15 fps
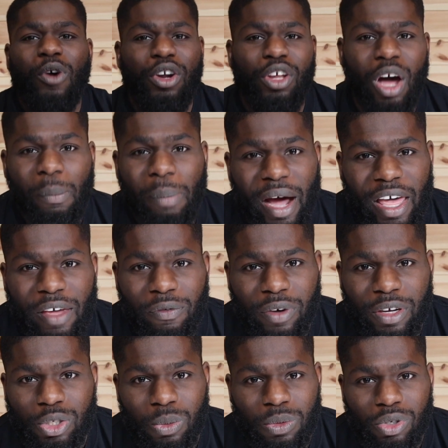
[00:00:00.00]
already got a buyer for
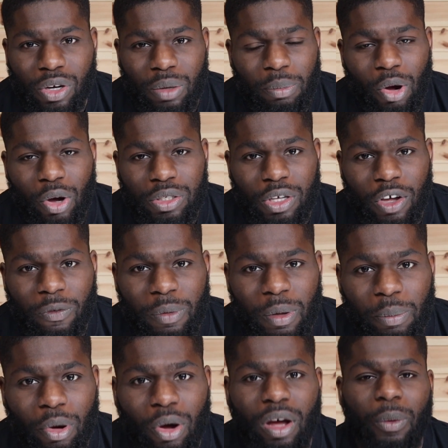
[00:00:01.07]
it. Someone's already bought it off me,
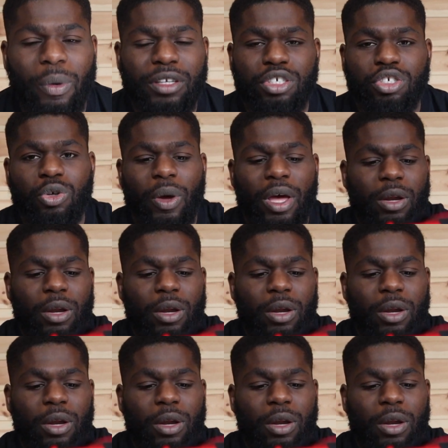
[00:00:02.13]
but I wanted to show it